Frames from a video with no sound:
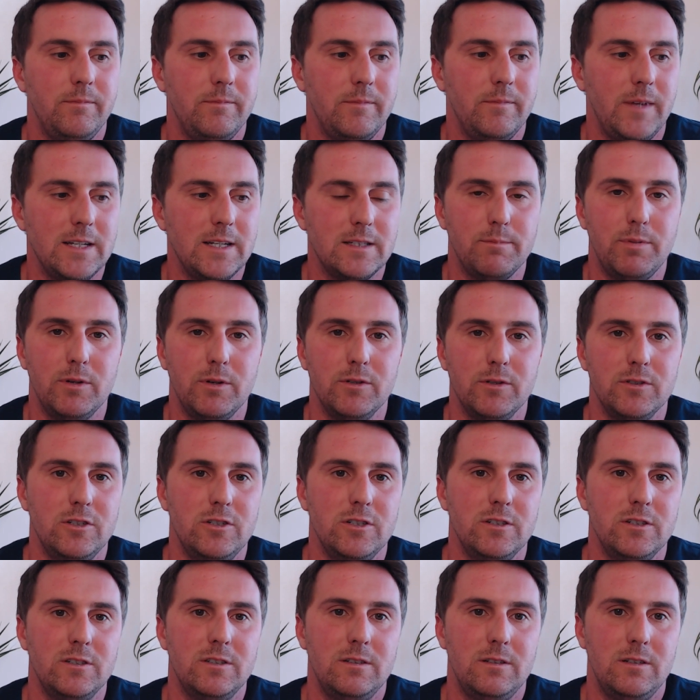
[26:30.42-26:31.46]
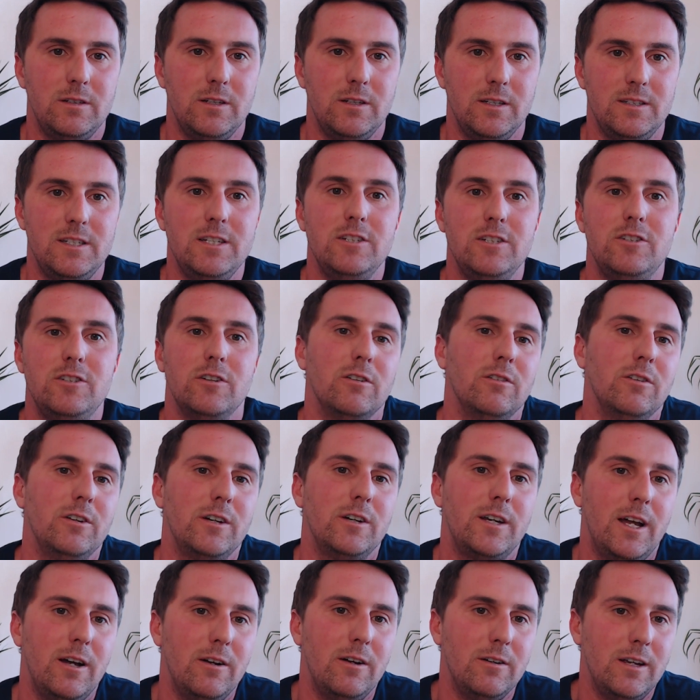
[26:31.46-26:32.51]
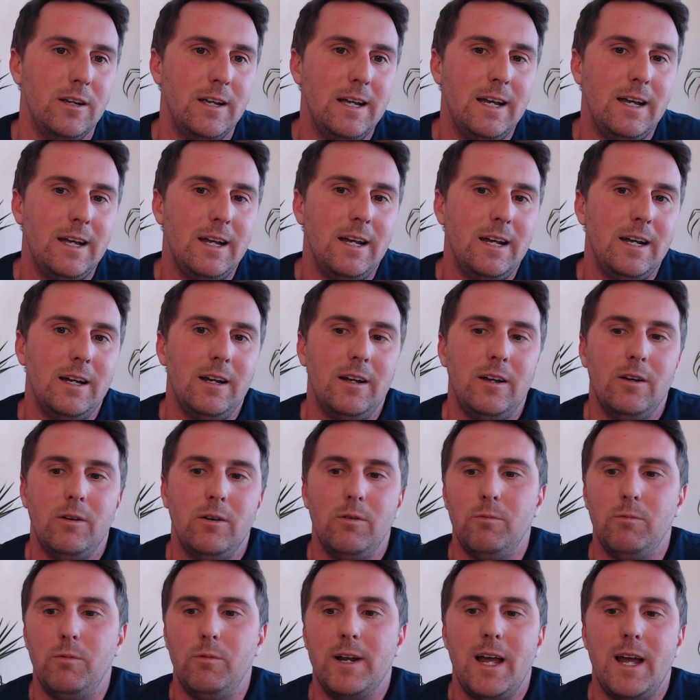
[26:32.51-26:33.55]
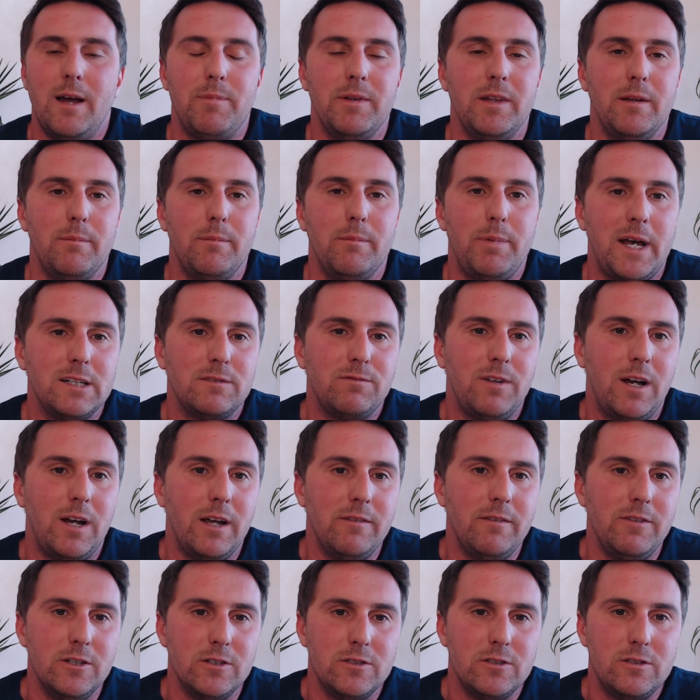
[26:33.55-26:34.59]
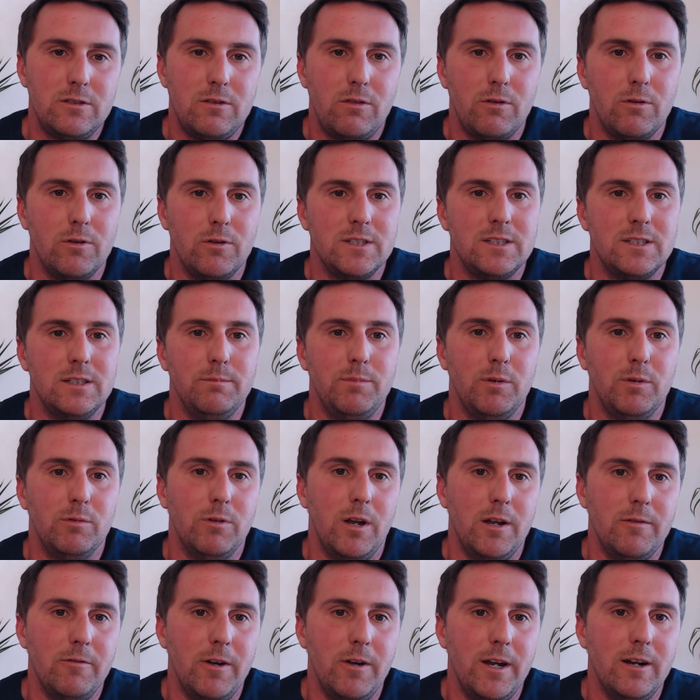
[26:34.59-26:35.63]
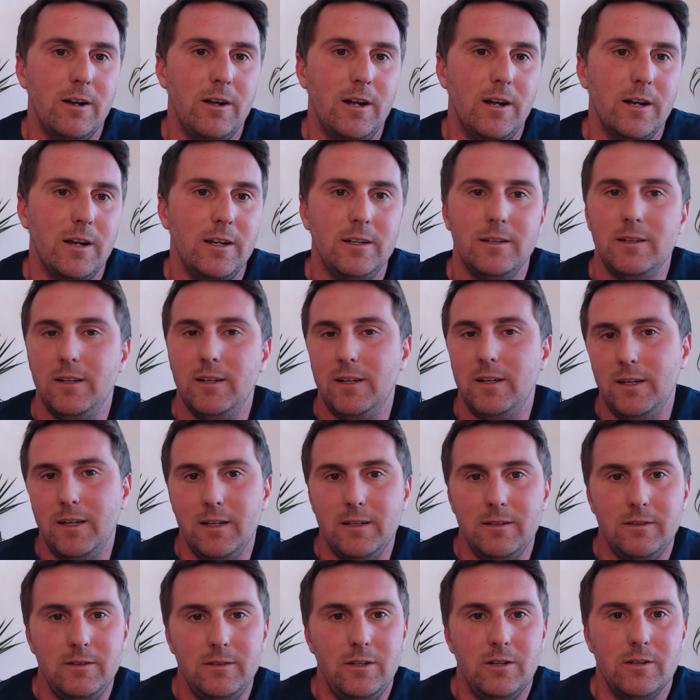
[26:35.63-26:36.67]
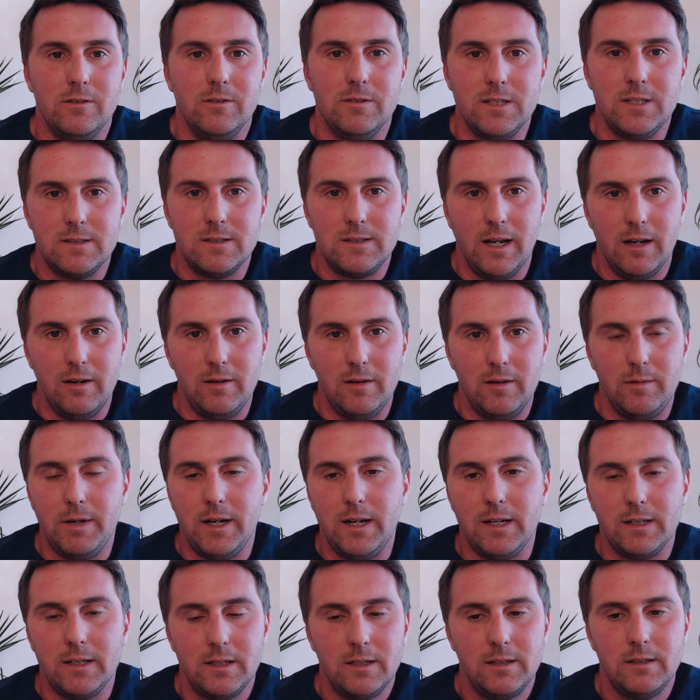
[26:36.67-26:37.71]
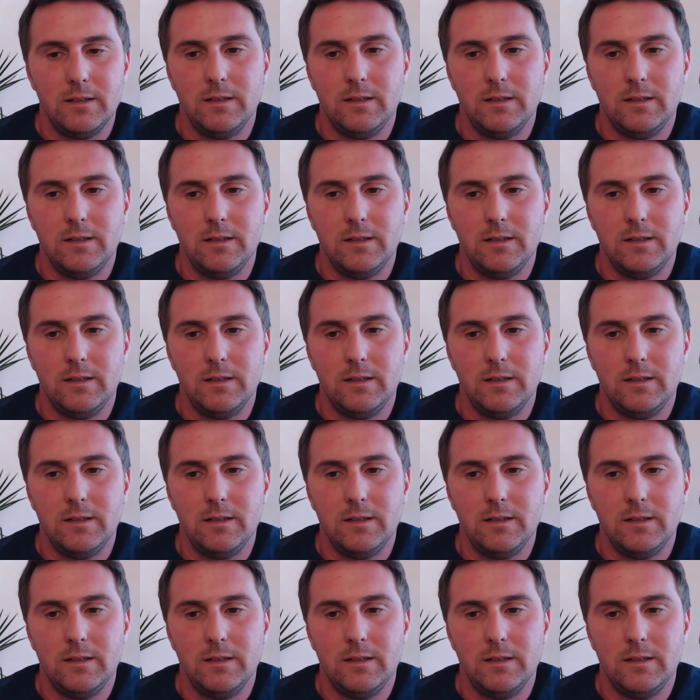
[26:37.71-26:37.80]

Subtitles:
as opposed to just. It's easier to look at what happened the past 5 years, throw a simple run rate on it, and then discount it back.